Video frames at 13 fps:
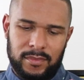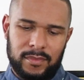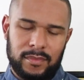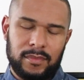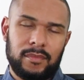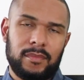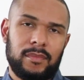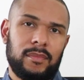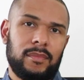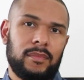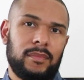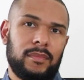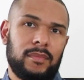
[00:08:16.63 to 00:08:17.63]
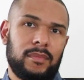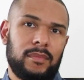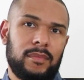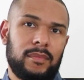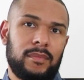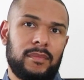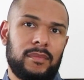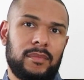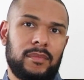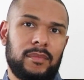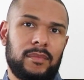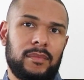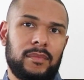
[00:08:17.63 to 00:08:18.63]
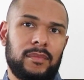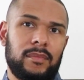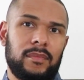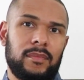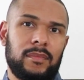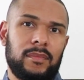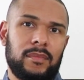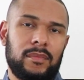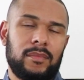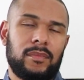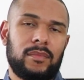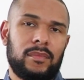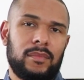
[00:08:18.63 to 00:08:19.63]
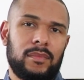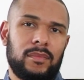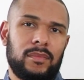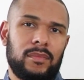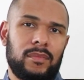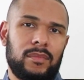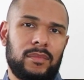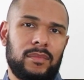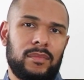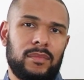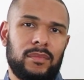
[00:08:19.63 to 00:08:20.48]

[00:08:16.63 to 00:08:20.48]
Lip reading: (not speaking)